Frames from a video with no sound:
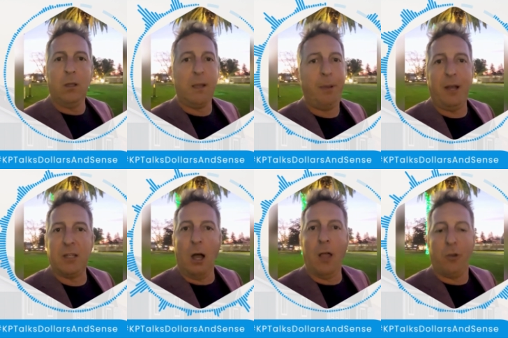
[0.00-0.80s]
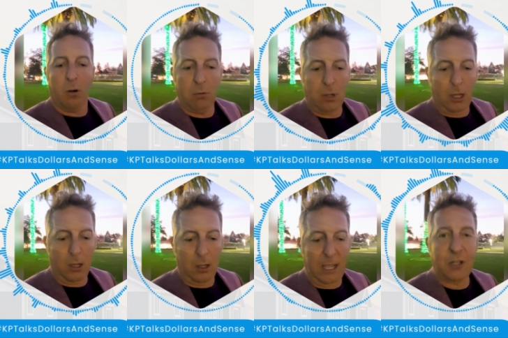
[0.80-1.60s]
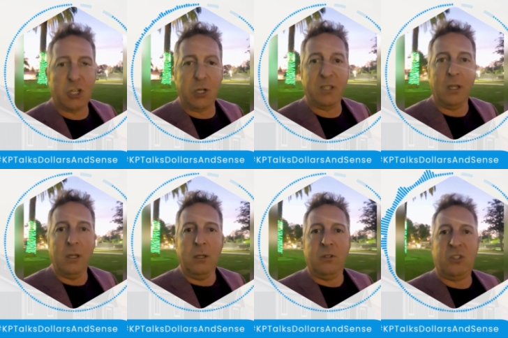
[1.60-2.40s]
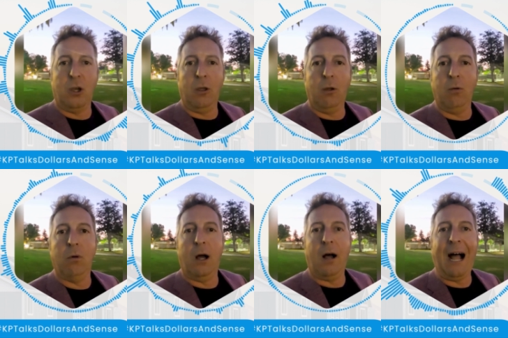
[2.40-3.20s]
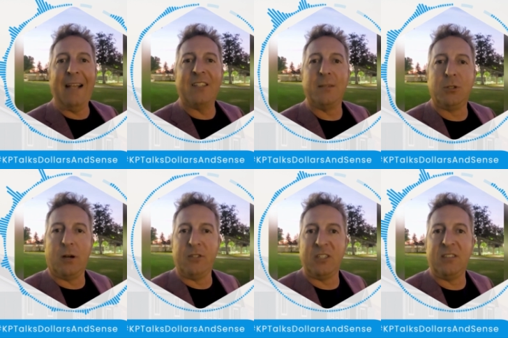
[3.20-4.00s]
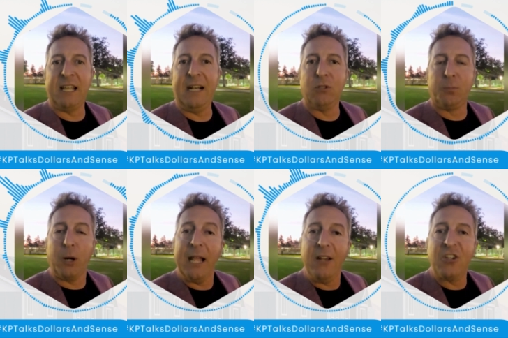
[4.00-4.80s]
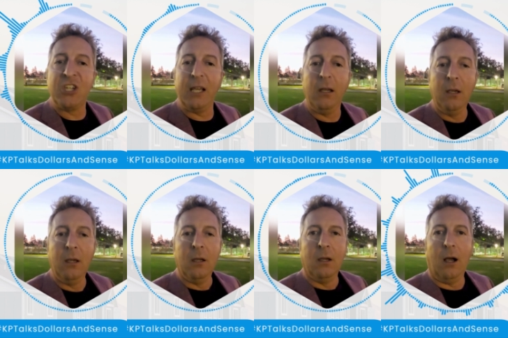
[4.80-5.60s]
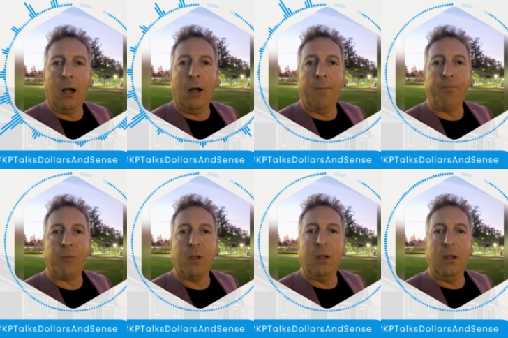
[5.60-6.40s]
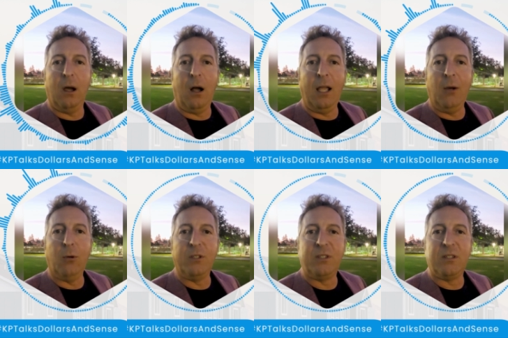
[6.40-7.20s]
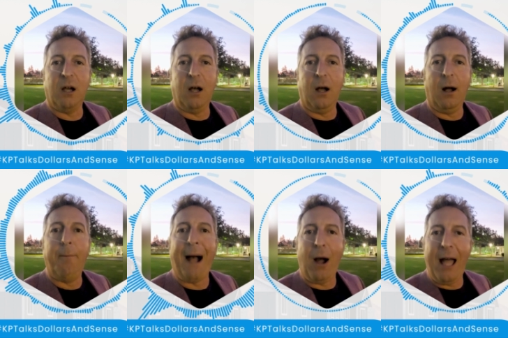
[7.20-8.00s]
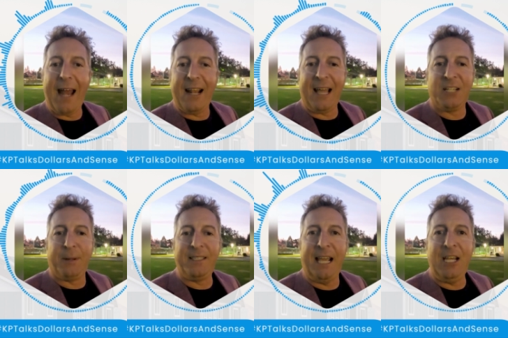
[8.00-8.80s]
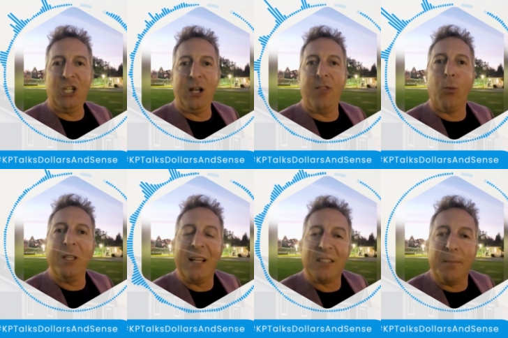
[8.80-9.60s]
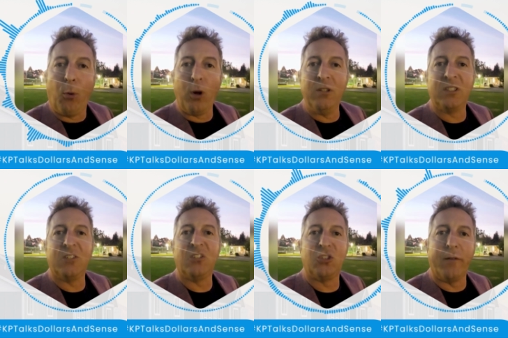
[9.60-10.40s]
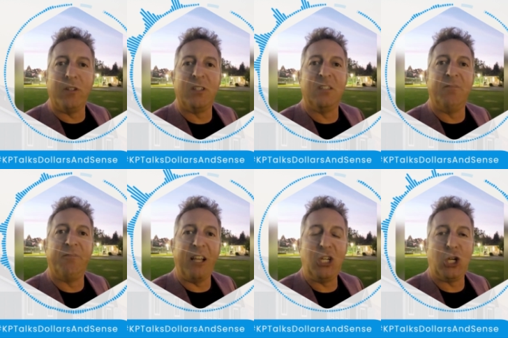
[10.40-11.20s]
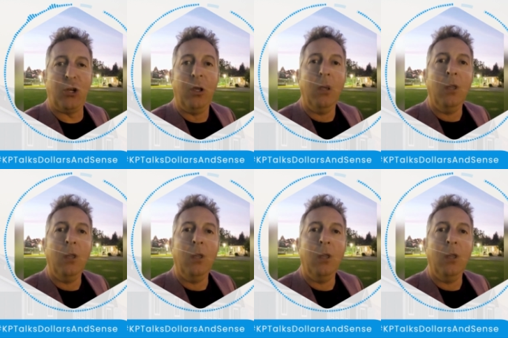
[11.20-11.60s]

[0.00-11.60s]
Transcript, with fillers: compared to other uh, industries. So uh, ISM services data was pretty interesting. Um, uh, it was uh, about at expectation, and the reason that's important is because services inflation